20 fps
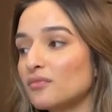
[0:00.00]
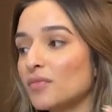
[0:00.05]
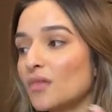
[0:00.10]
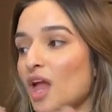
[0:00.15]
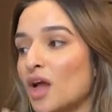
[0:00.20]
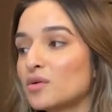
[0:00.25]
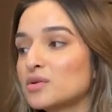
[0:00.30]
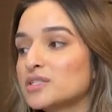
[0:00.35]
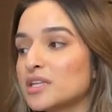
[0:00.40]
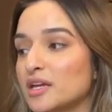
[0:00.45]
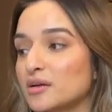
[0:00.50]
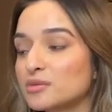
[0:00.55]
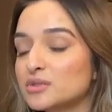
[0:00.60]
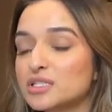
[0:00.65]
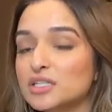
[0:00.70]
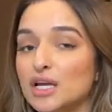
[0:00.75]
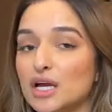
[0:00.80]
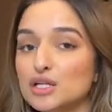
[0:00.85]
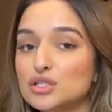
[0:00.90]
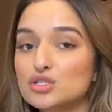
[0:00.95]
I was able
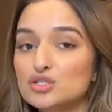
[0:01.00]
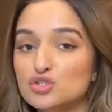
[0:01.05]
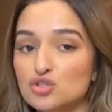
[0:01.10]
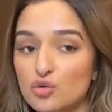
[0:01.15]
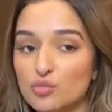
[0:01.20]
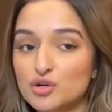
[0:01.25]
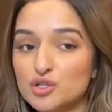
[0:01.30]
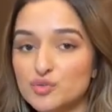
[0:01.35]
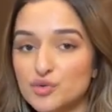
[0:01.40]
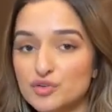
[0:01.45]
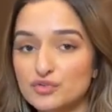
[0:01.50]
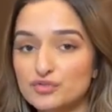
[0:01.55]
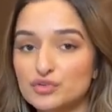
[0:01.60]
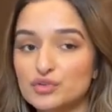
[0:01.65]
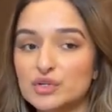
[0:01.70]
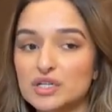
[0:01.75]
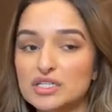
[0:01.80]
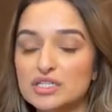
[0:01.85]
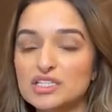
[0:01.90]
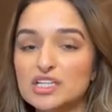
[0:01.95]
to get so much more
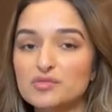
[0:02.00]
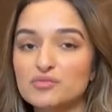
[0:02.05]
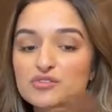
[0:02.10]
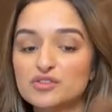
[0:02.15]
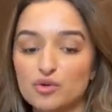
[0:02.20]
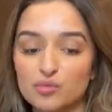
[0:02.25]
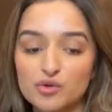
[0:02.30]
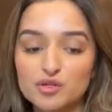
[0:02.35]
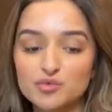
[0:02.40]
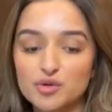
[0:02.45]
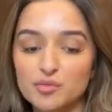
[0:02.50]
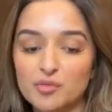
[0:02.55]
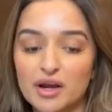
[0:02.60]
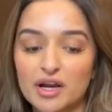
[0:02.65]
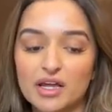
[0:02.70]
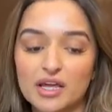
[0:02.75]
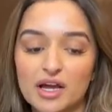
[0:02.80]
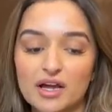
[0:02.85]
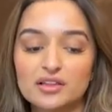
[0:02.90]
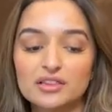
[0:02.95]
food and save so much more
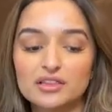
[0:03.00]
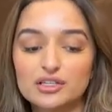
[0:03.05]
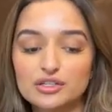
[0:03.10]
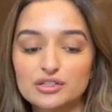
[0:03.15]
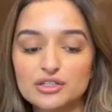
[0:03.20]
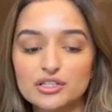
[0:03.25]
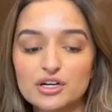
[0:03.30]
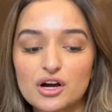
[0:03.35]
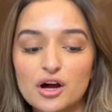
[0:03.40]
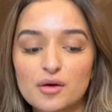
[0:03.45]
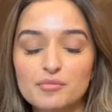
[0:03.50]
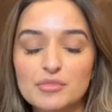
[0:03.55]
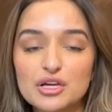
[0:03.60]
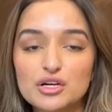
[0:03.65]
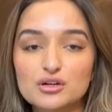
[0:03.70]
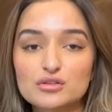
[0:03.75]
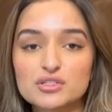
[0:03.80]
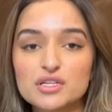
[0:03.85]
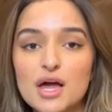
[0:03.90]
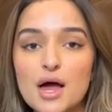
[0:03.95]
money. I literally got
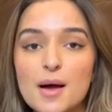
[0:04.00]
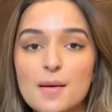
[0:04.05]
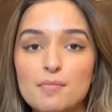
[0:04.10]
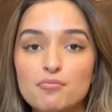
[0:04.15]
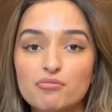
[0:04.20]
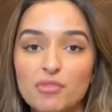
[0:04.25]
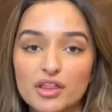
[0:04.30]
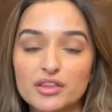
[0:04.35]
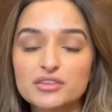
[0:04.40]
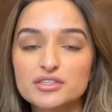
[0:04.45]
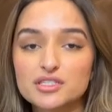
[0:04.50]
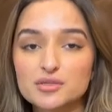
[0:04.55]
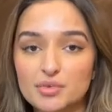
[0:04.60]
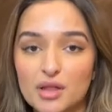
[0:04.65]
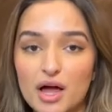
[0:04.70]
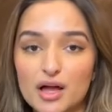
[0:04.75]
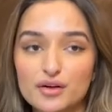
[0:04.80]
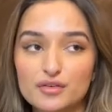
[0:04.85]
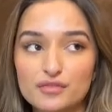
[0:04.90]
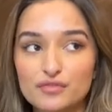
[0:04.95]
Miko's month
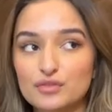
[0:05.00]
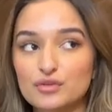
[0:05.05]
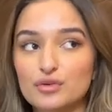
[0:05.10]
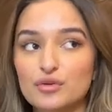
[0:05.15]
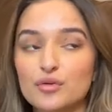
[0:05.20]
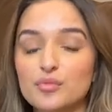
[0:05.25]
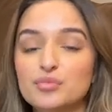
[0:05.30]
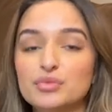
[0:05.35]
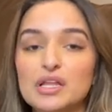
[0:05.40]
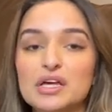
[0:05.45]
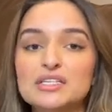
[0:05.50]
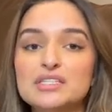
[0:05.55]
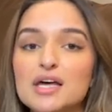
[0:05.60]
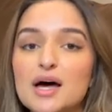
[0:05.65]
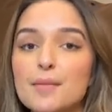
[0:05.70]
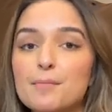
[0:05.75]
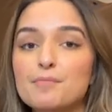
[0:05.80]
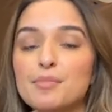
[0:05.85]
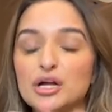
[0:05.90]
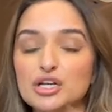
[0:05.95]
supply of food plus
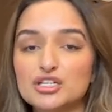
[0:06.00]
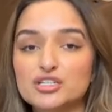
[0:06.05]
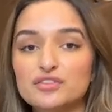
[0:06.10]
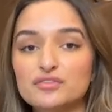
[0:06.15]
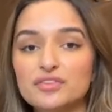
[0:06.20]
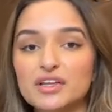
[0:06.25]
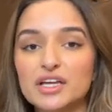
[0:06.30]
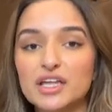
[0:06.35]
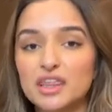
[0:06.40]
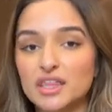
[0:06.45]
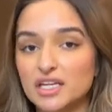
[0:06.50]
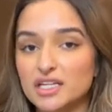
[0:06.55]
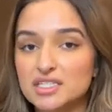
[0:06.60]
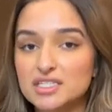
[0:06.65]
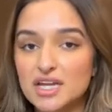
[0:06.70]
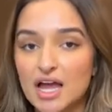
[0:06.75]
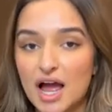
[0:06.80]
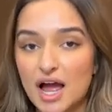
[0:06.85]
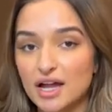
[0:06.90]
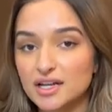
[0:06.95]
a bunch of like things
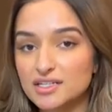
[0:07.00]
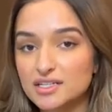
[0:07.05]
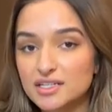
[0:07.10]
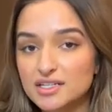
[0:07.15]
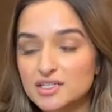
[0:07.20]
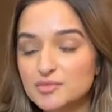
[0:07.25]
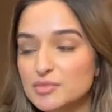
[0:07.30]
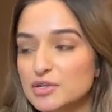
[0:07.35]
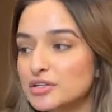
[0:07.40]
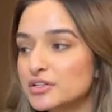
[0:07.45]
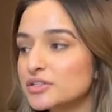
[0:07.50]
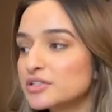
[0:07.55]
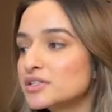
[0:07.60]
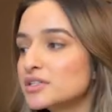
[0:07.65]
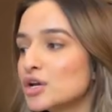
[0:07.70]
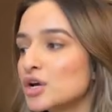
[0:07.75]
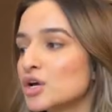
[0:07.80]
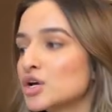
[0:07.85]
to add to his meals.